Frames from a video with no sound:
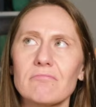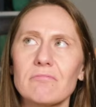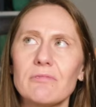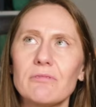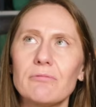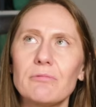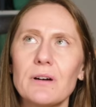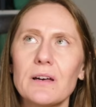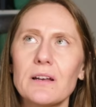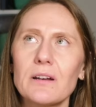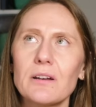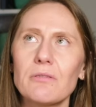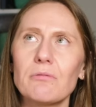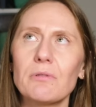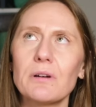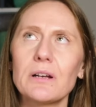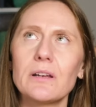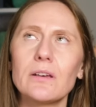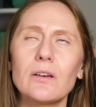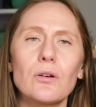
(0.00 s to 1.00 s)
very
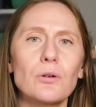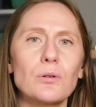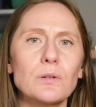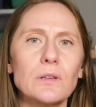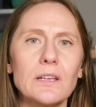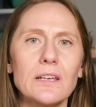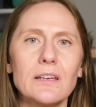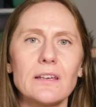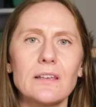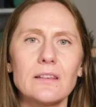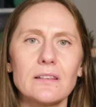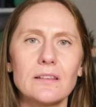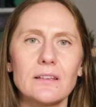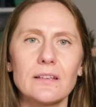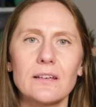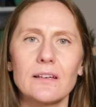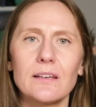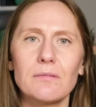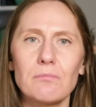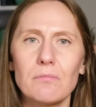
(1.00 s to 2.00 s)
early
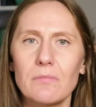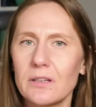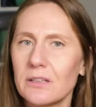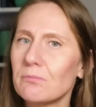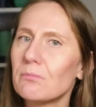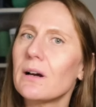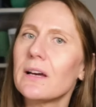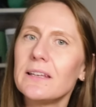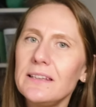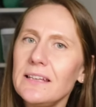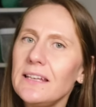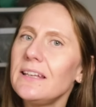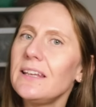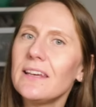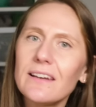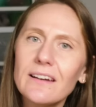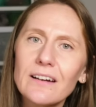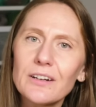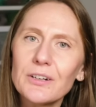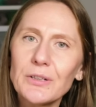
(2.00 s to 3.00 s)
in my
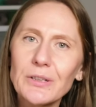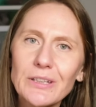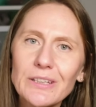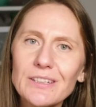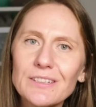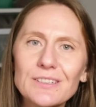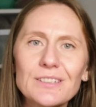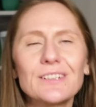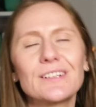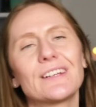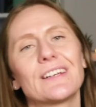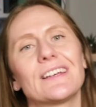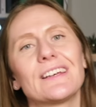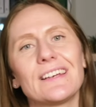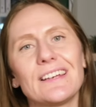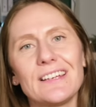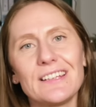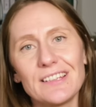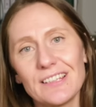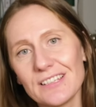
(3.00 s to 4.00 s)
knitting career,
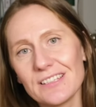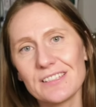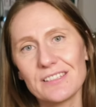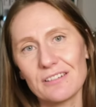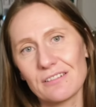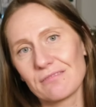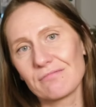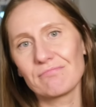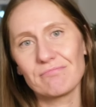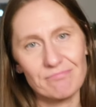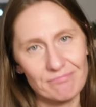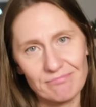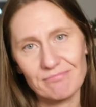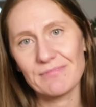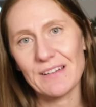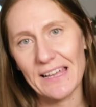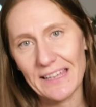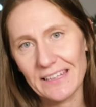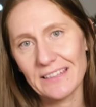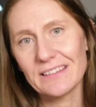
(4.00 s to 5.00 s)

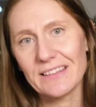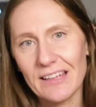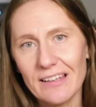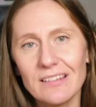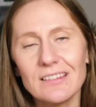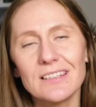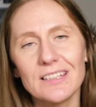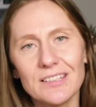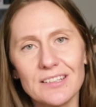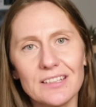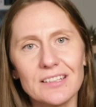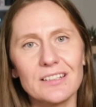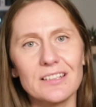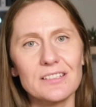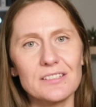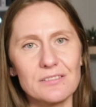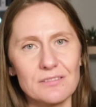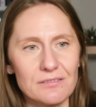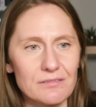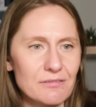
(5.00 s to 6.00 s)
I can tell that it
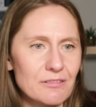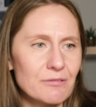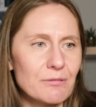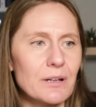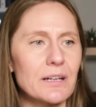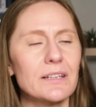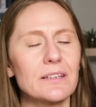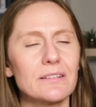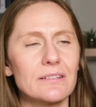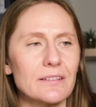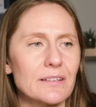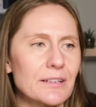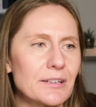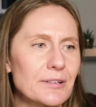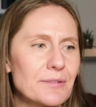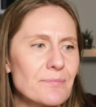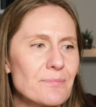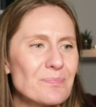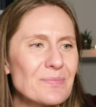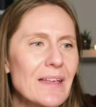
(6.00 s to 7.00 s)
is quite
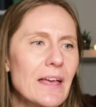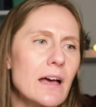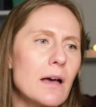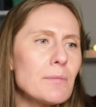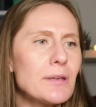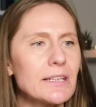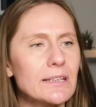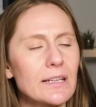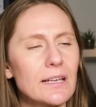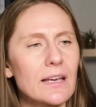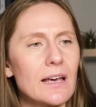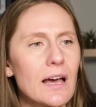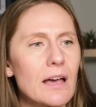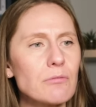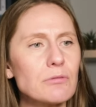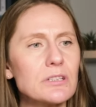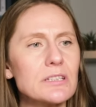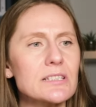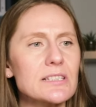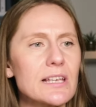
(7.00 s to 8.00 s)
I mean, I
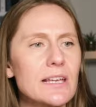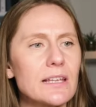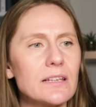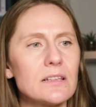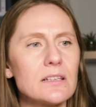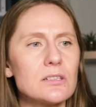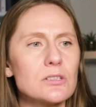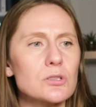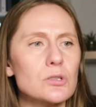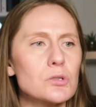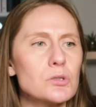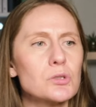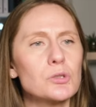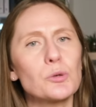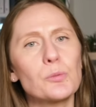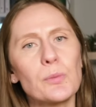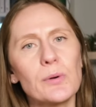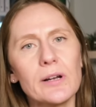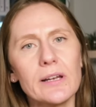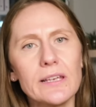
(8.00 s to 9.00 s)
wouldn't say it is
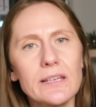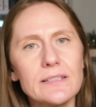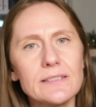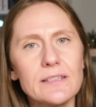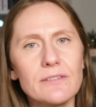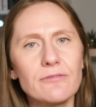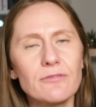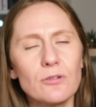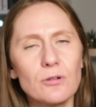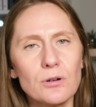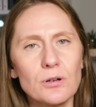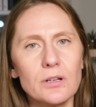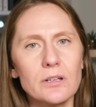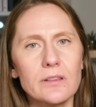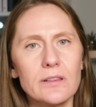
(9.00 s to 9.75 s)
super easy for the